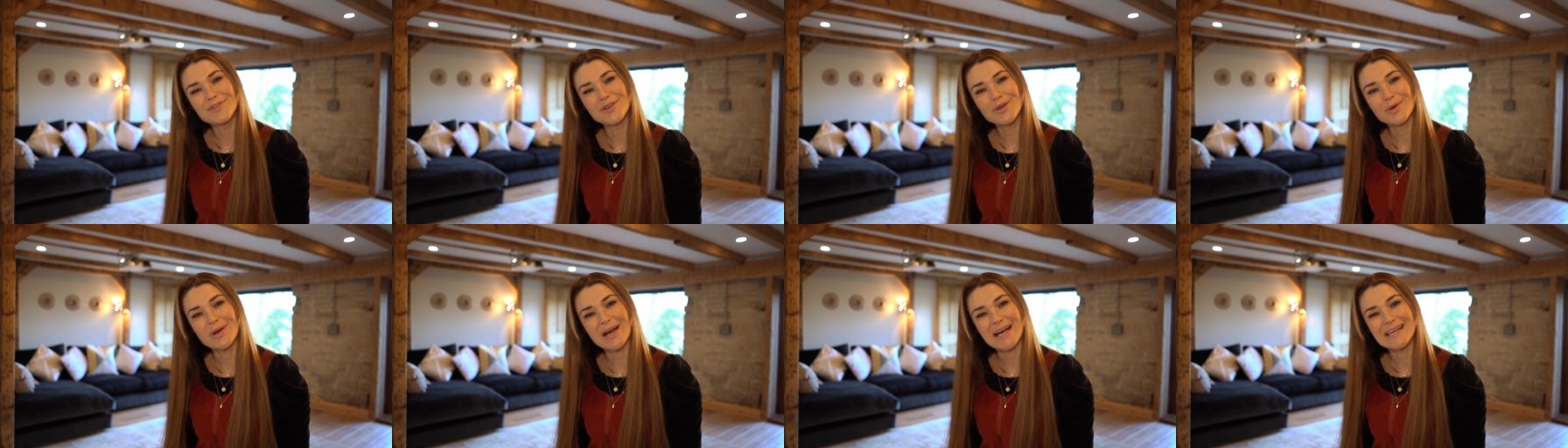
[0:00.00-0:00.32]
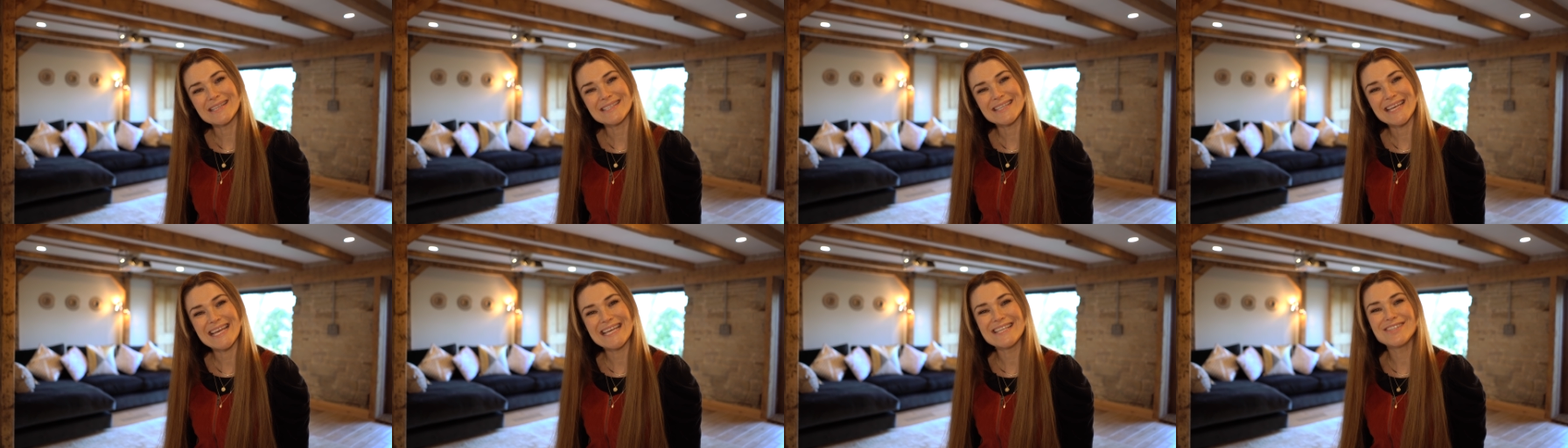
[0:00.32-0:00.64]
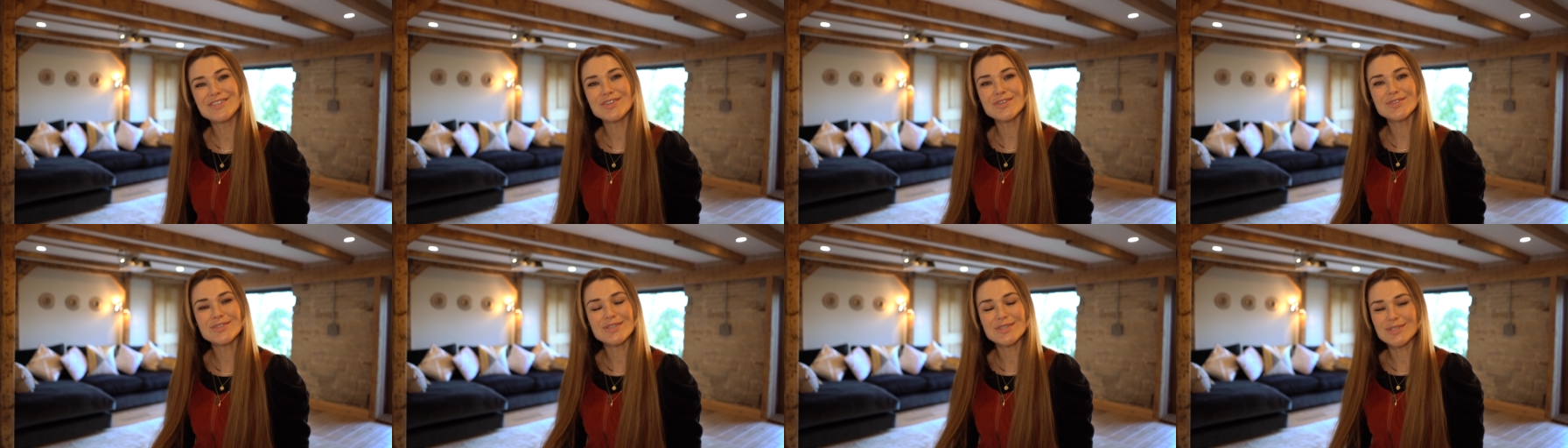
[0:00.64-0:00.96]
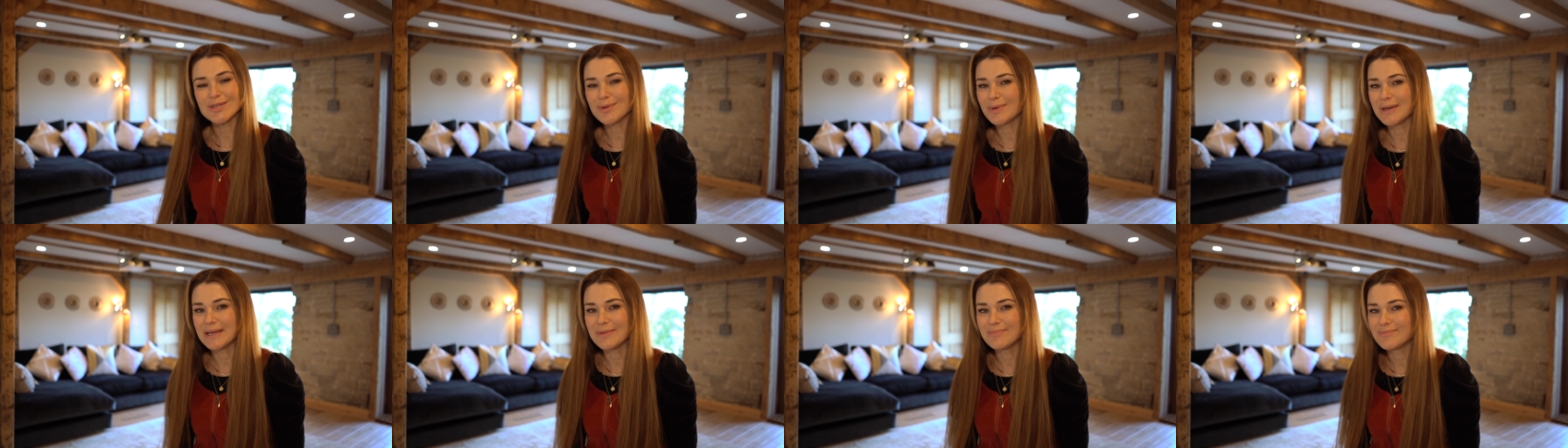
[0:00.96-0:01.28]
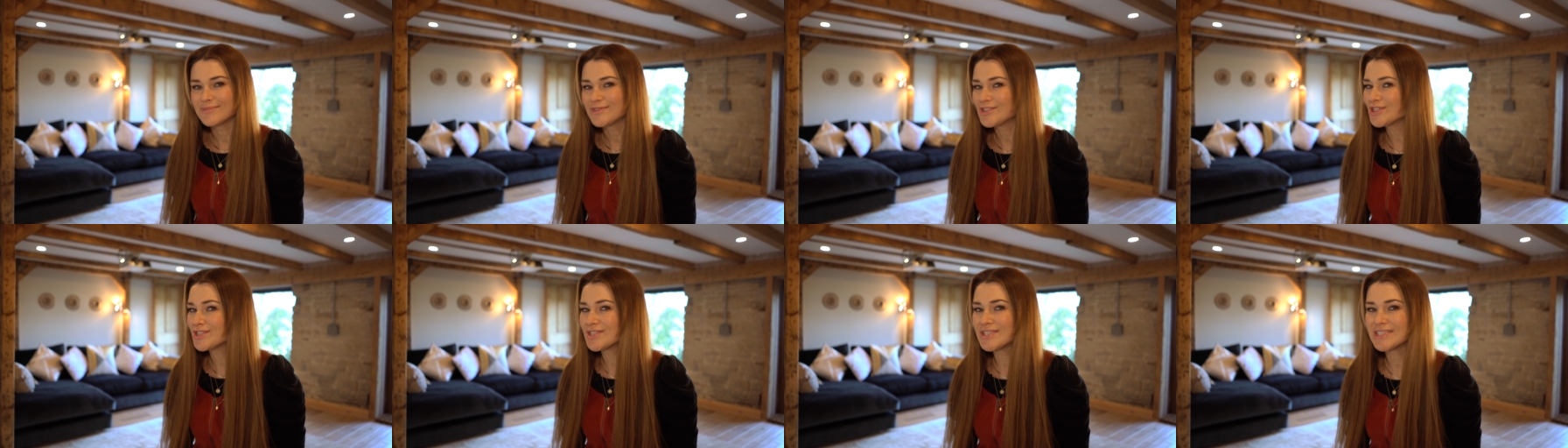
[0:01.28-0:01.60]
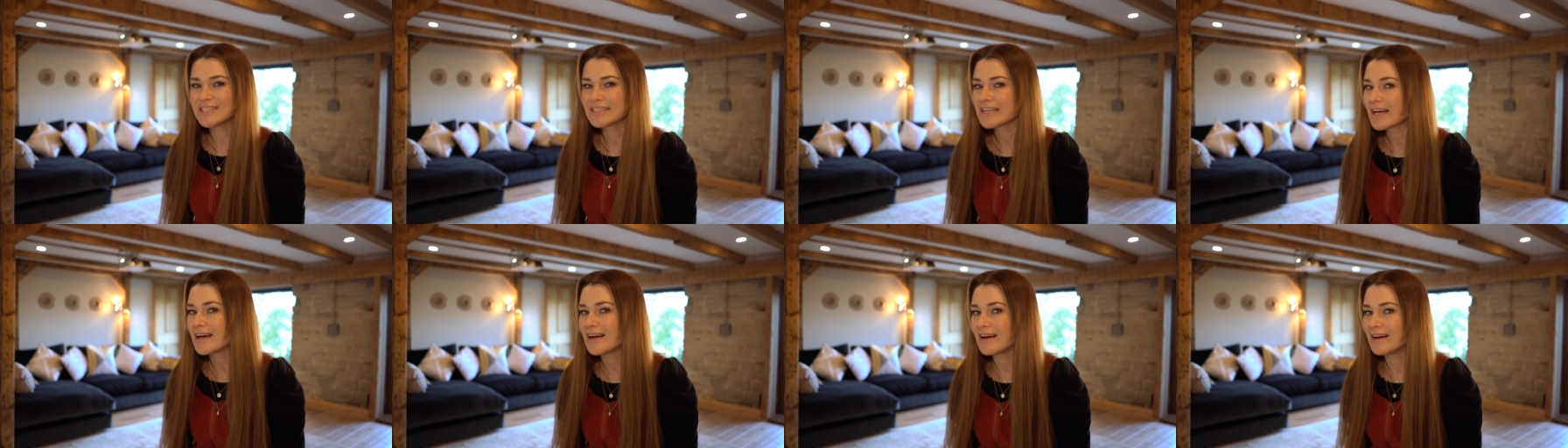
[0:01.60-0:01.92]
for you guys is just to do it. Just
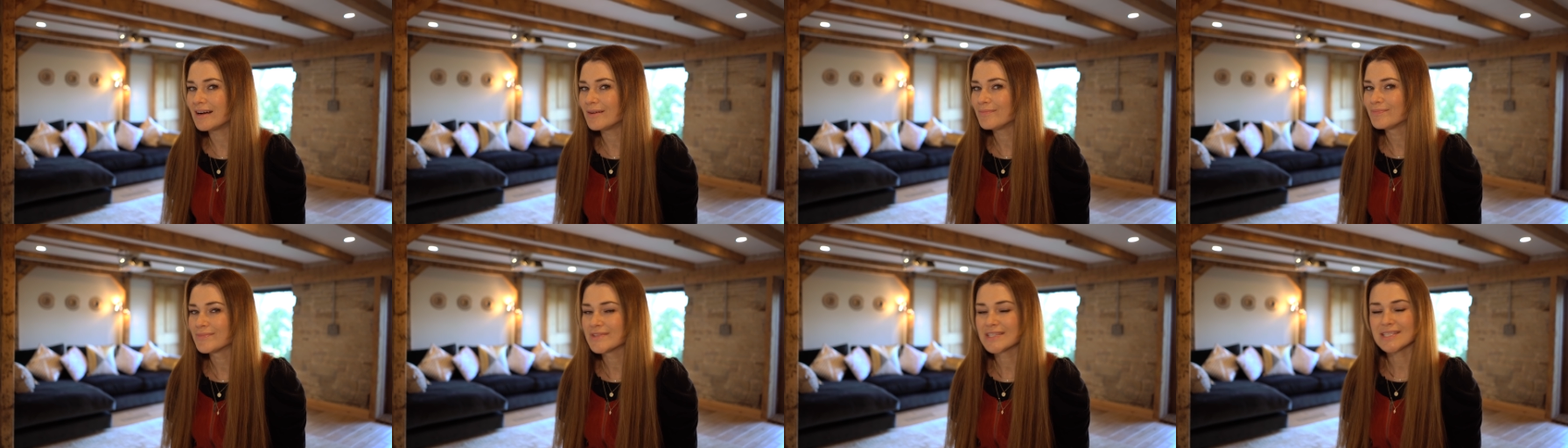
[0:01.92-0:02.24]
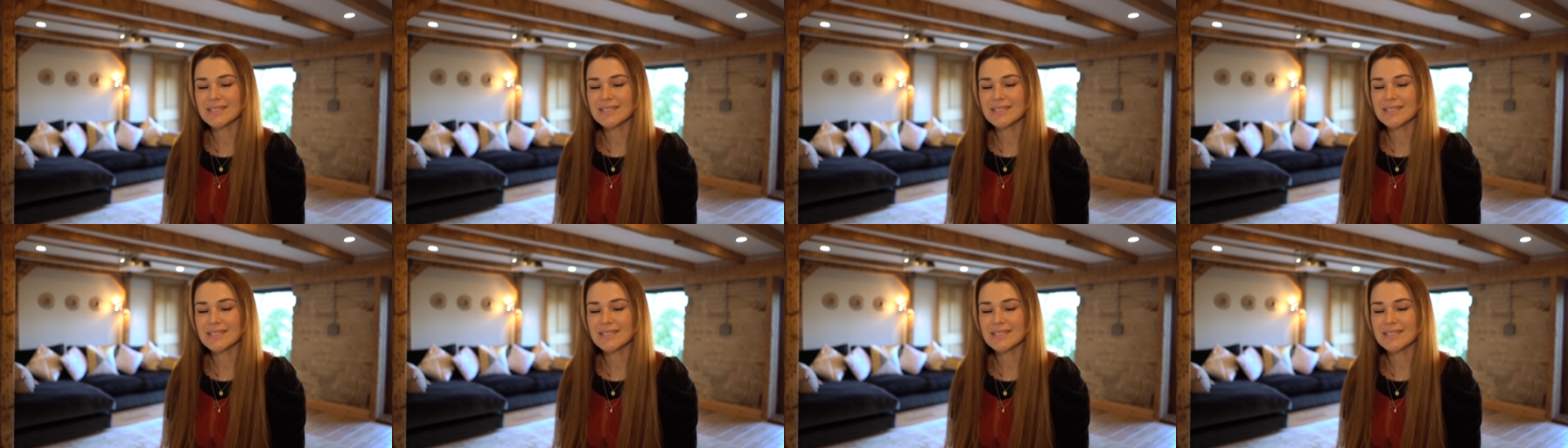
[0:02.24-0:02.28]
start.